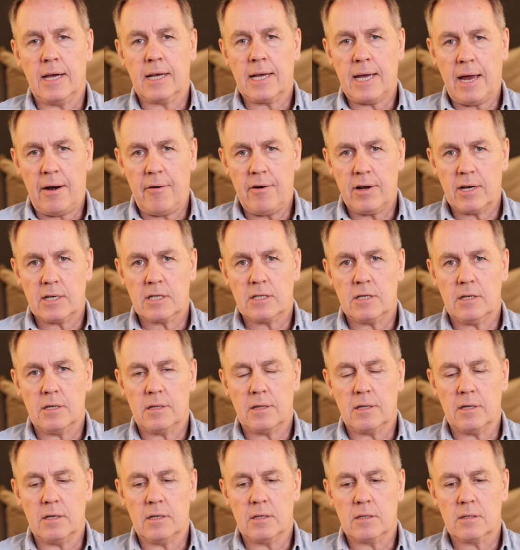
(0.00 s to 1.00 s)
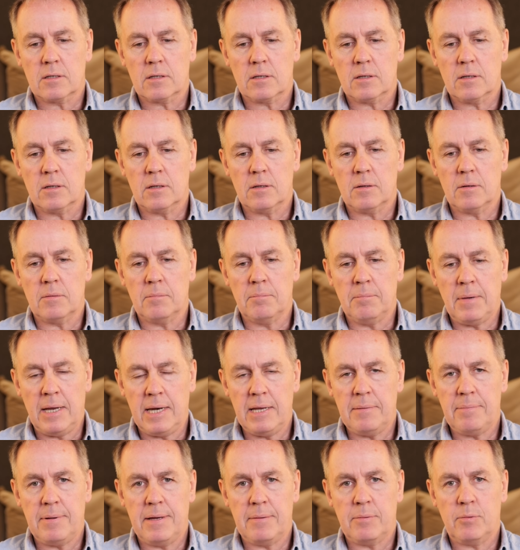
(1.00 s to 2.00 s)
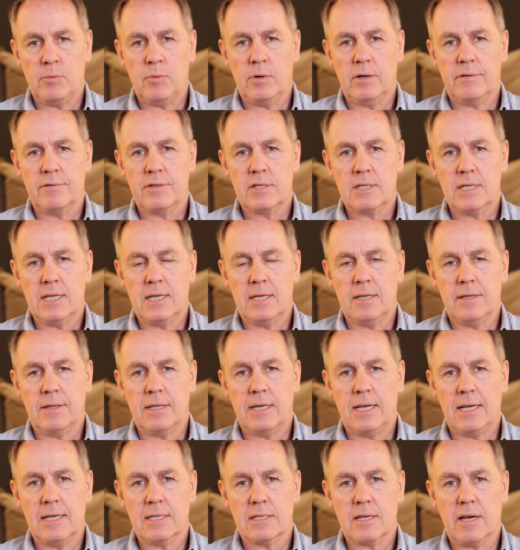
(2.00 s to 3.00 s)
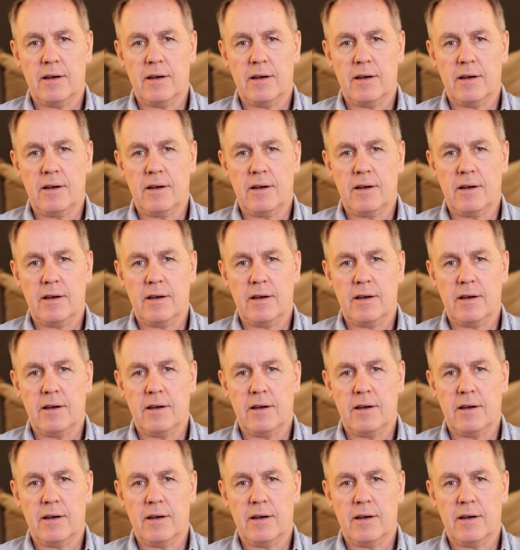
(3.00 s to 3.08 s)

A character that many people will have seen in the days